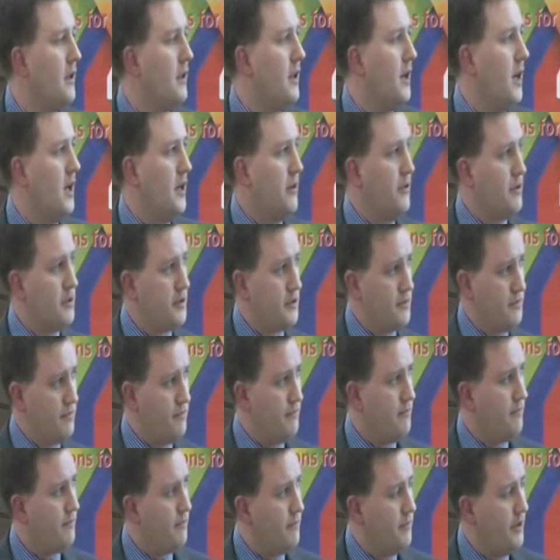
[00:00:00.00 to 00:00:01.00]
And it was
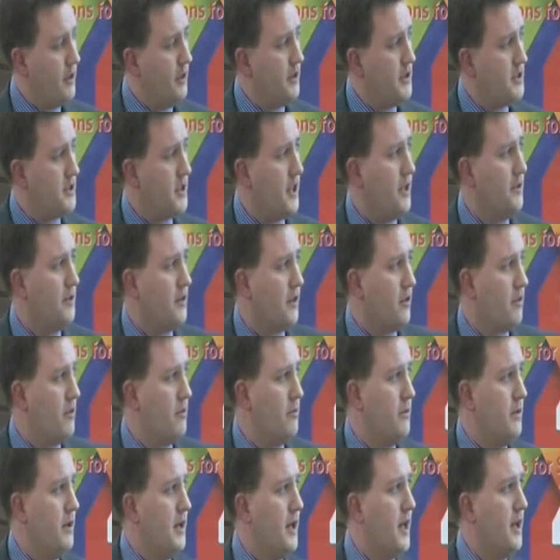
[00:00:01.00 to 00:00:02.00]
fairly standard
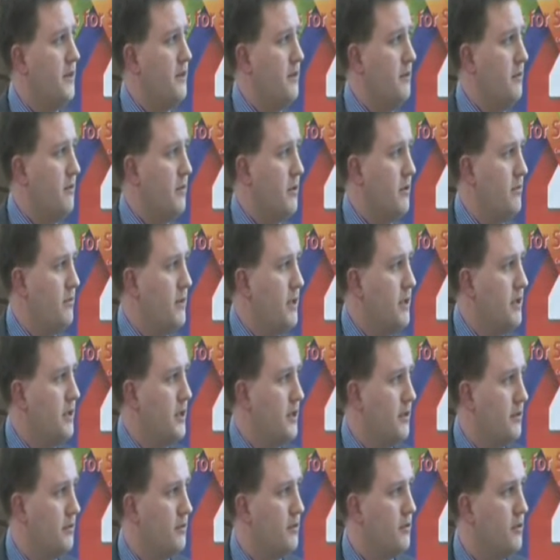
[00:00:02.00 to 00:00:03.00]
equipment they had, but
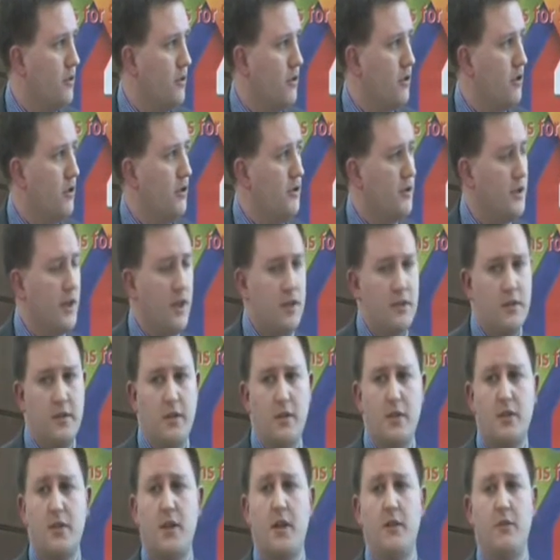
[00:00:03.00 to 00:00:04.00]
mainly door contacts
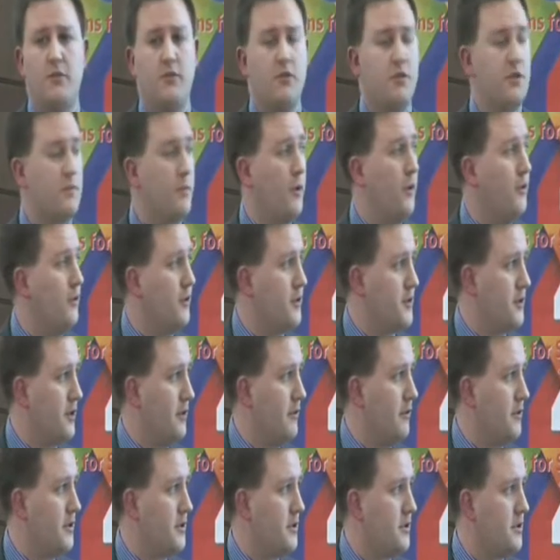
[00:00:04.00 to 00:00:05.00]
and a standard responder
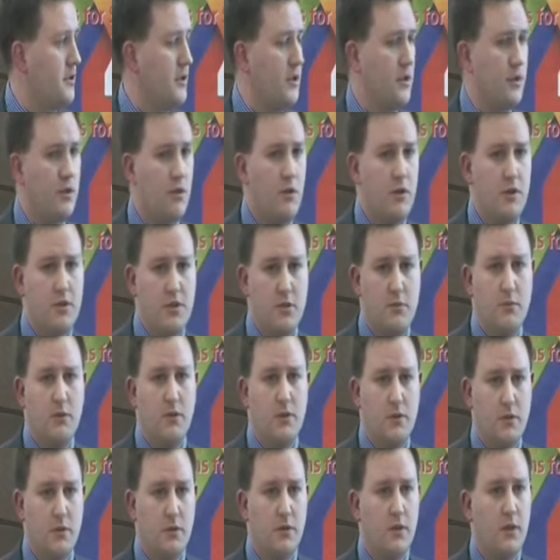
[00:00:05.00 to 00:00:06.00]
service, quite similar
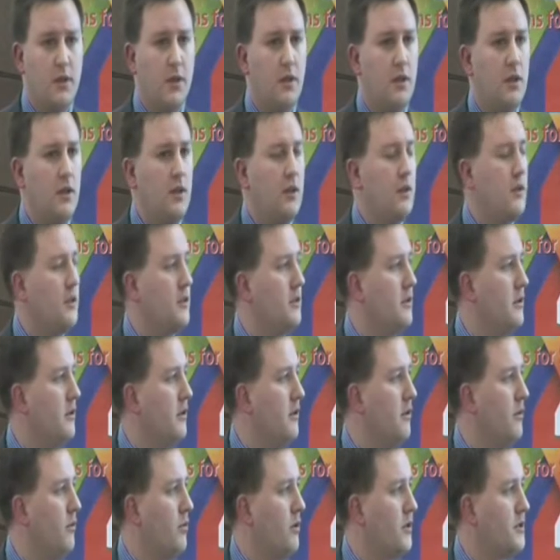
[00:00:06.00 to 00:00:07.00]
to
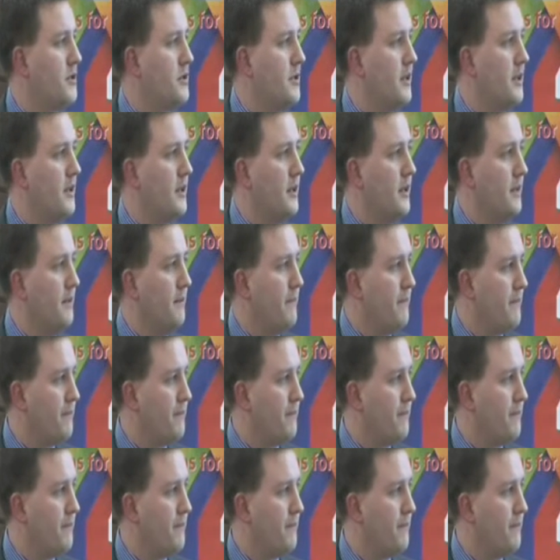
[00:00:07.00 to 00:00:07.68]
how it works in Kent.